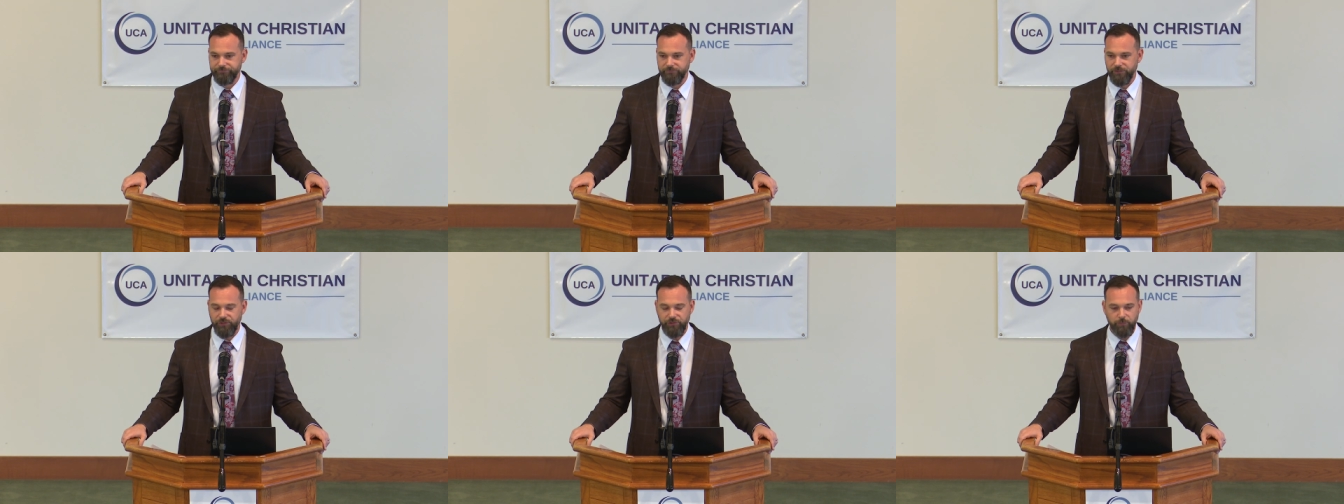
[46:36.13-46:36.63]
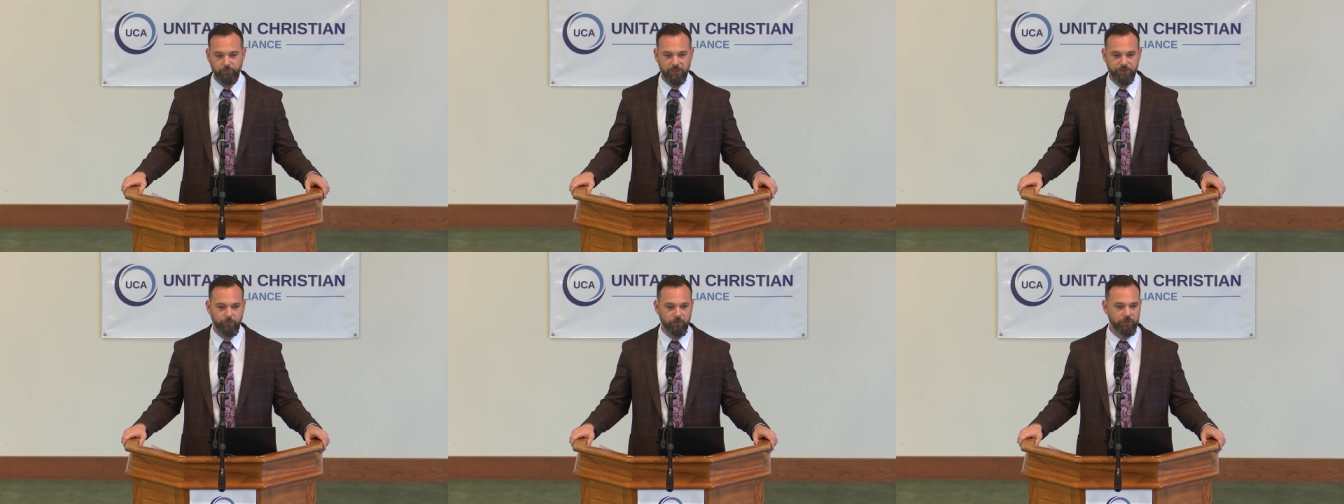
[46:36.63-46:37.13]
This is a
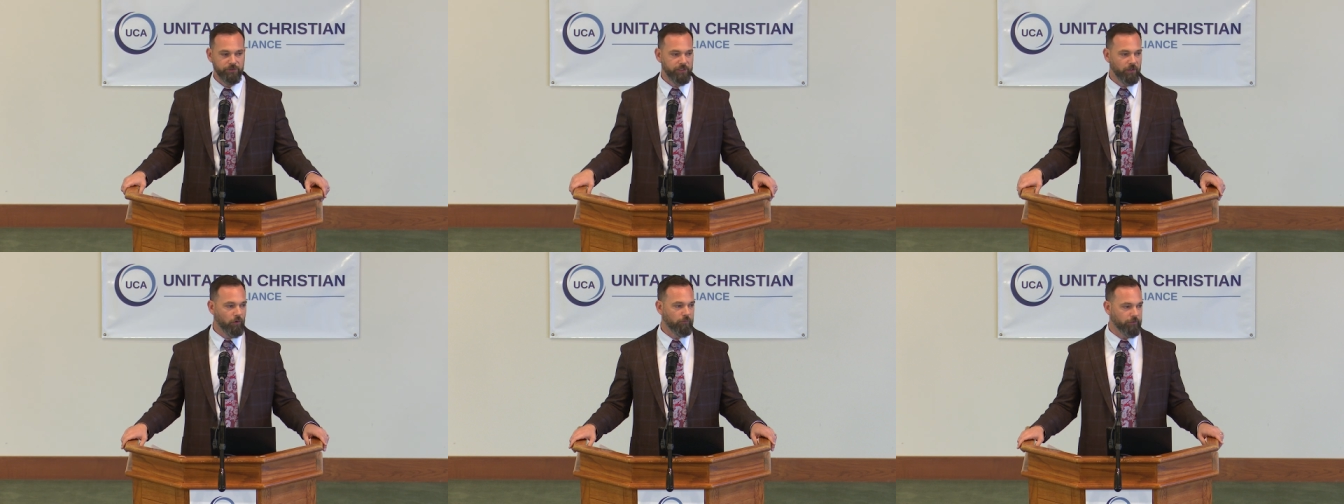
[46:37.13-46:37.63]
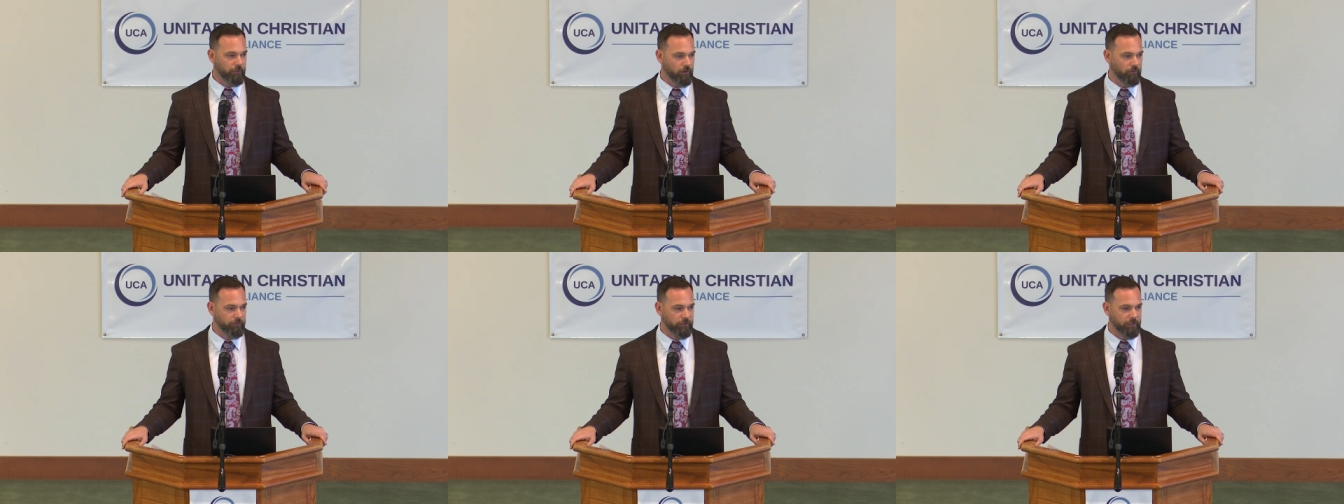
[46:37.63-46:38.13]
principle you see over and
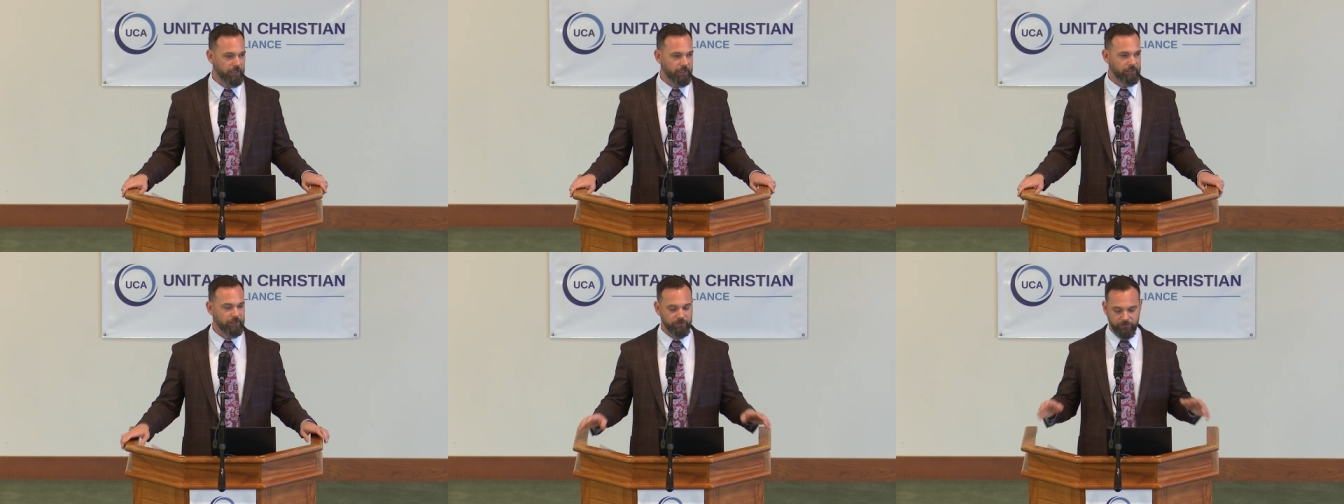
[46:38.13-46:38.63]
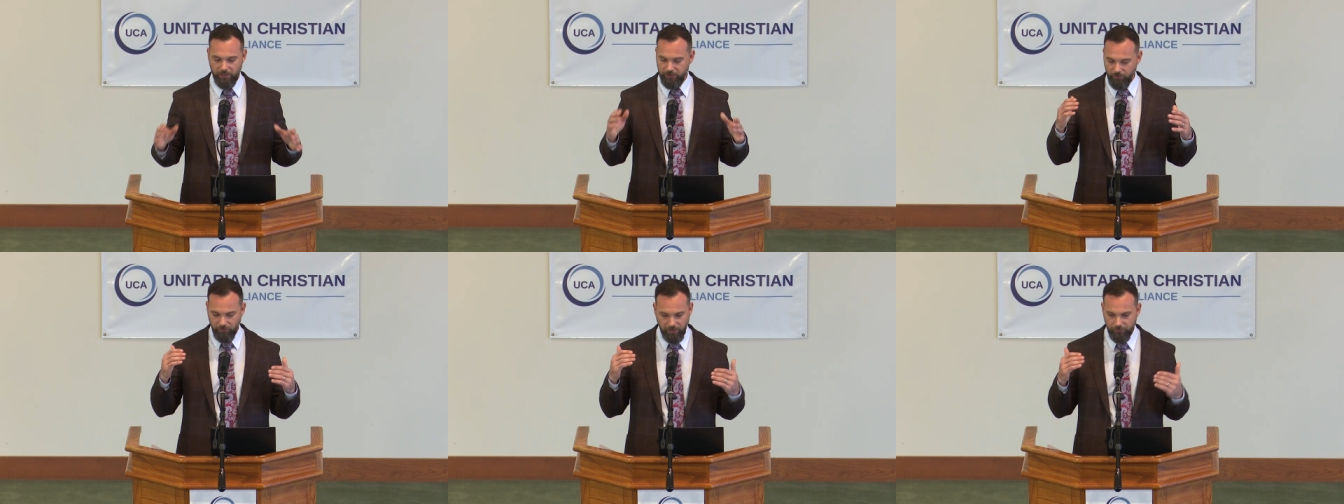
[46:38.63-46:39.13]
over again is
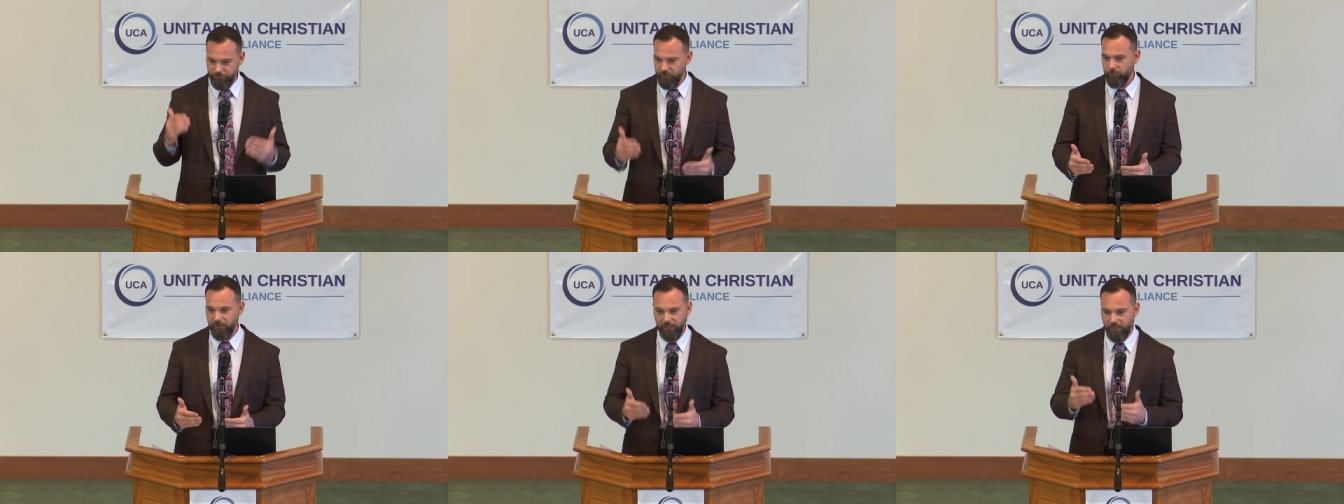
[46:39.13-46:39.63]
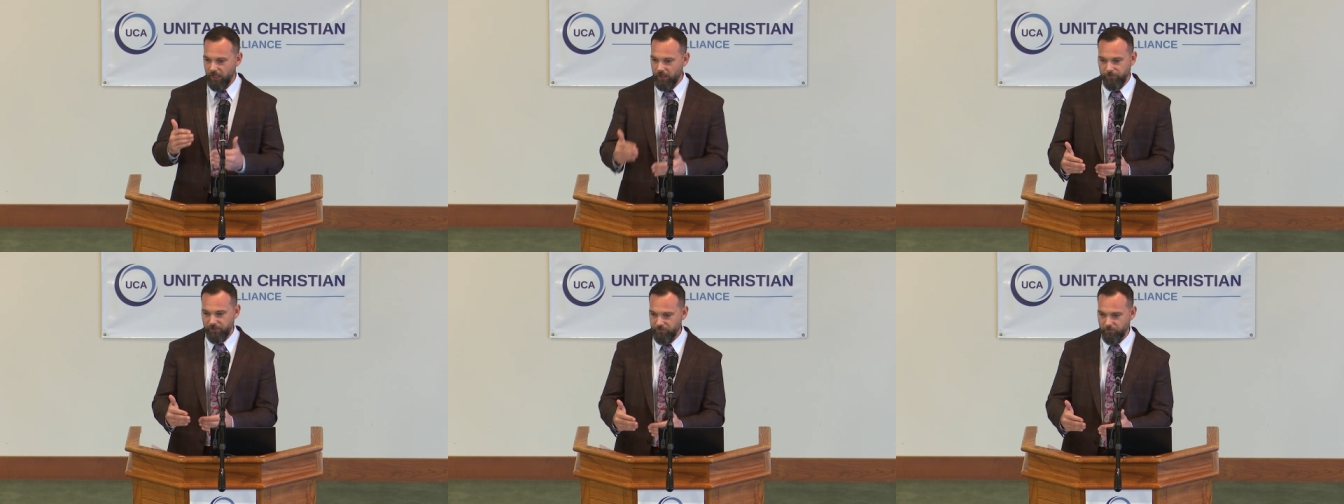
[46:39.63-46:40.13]
that you give somebody a
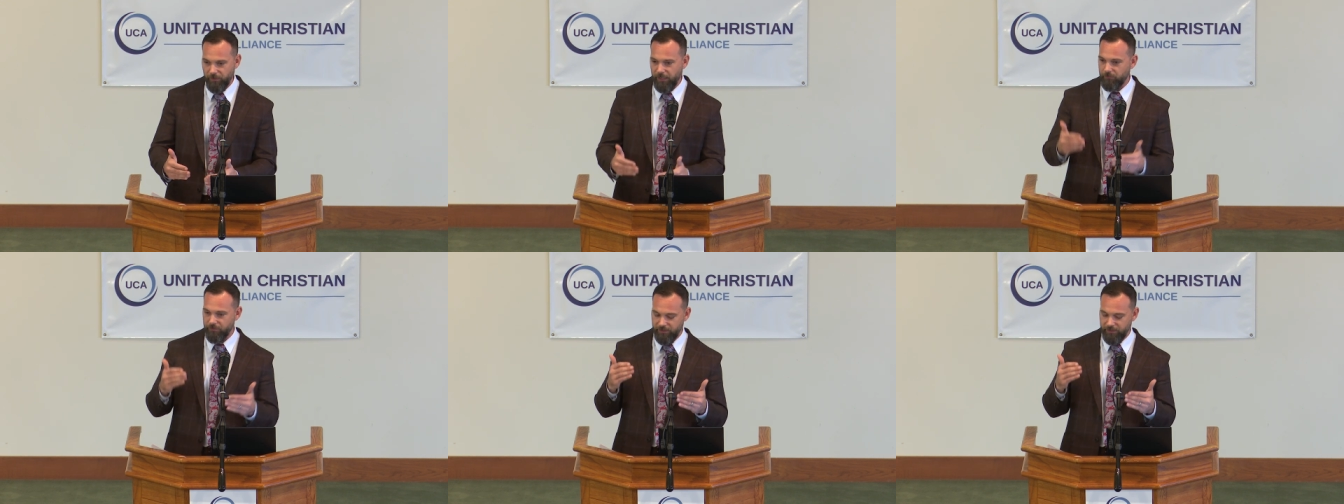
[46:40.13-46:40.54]
copy of the Bible,